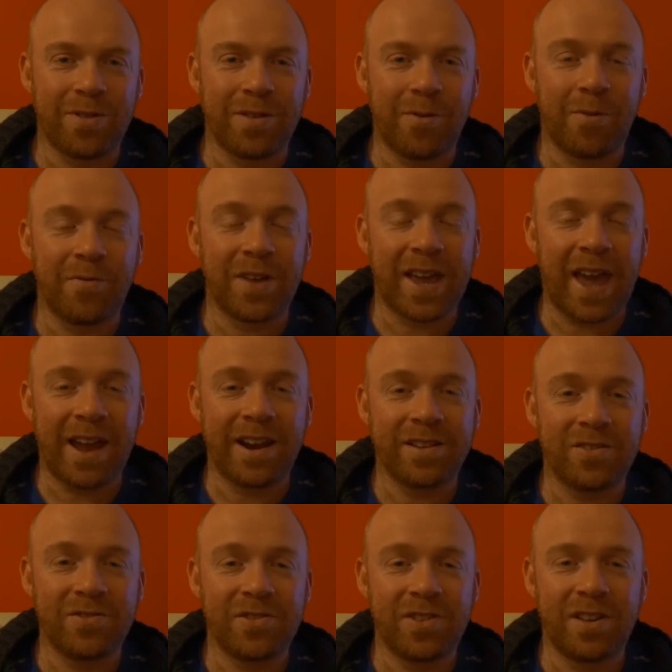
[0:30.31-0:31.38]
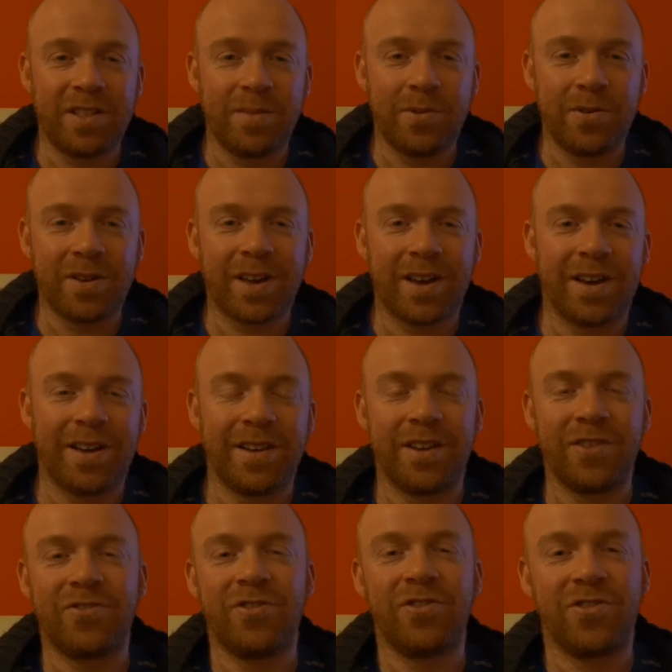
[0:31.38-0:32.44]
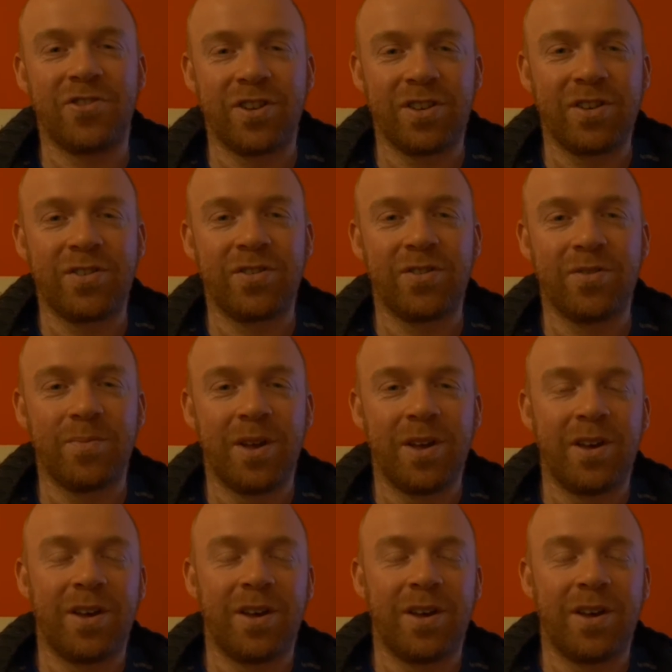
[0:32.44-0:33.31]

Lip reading: of the characters in the book and introducing you to them,